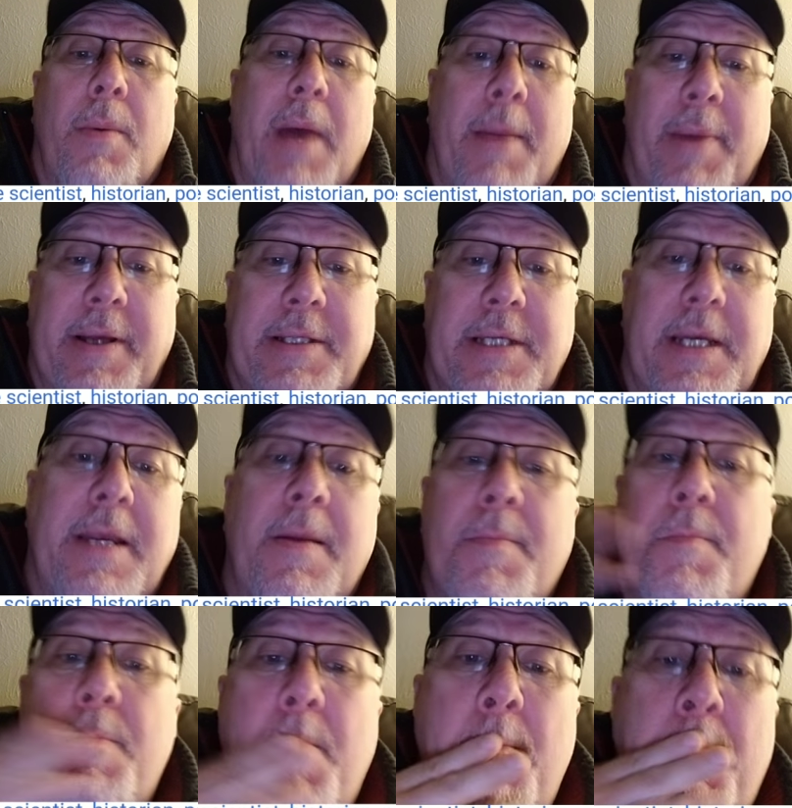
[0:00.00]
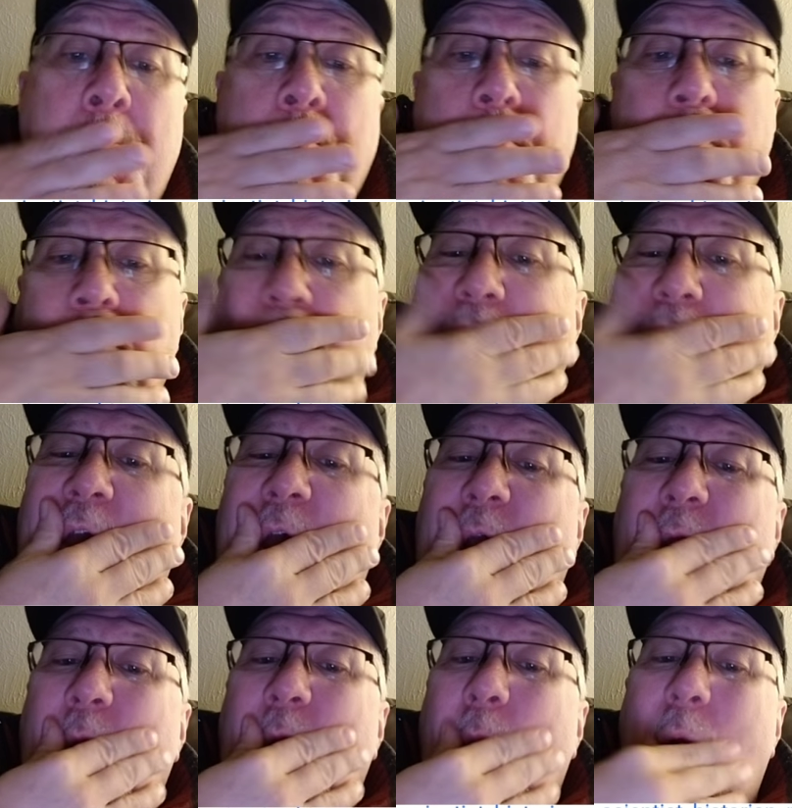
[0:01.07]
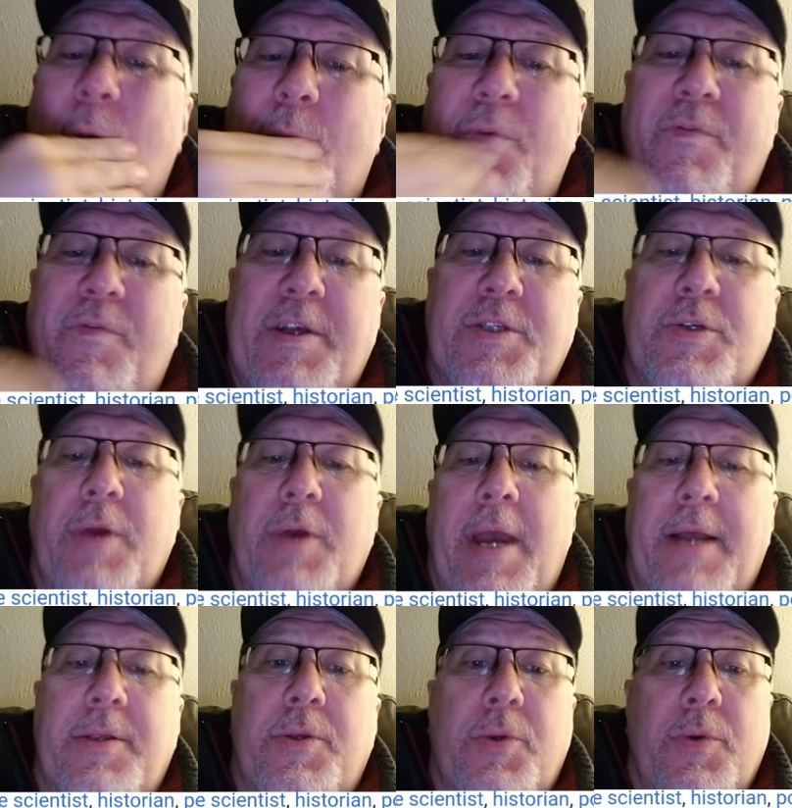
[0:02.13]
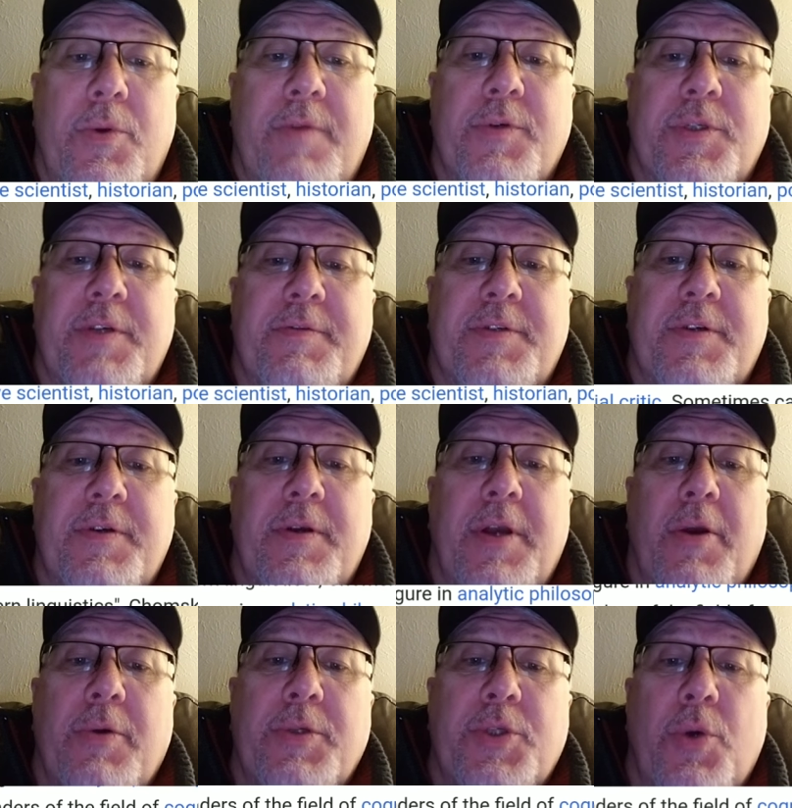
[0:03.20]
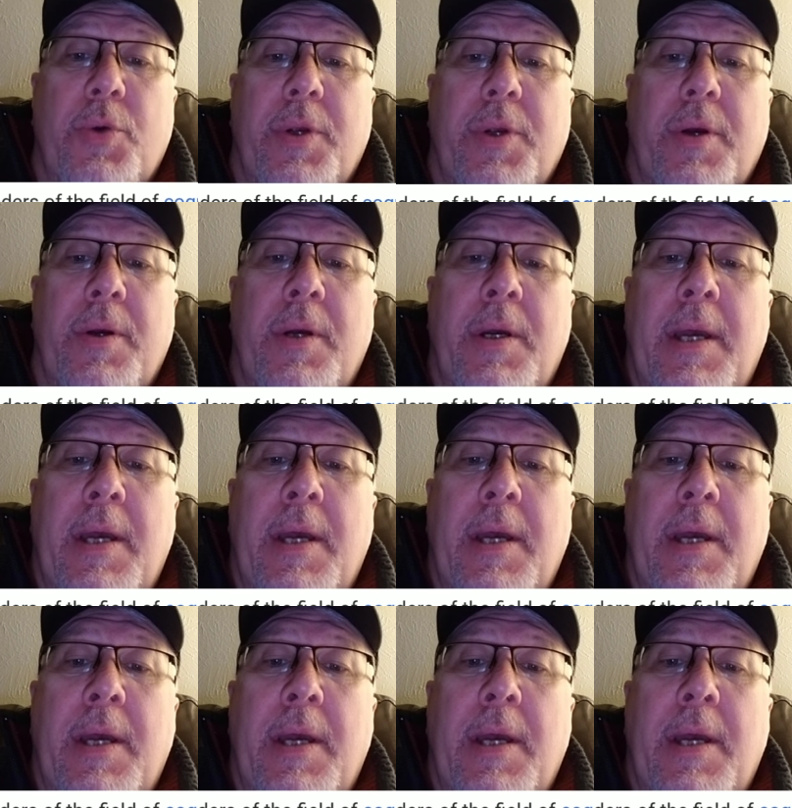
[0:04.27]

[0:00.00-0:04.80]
MIT and Laureate Professor at the University of Arizona,